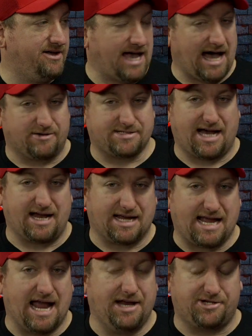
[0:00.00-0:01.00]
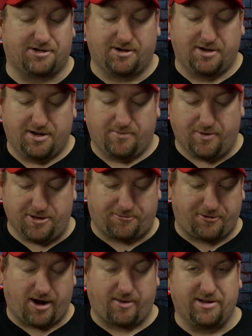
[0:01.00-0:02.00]
outside of Cager. But the
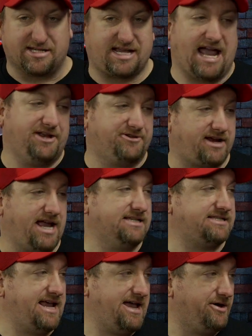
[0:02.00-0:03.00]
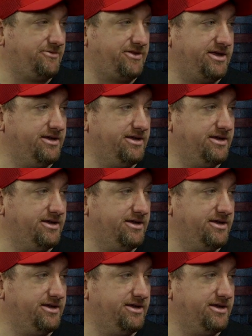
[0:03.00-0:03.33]
problem is Cager can't stay healthy.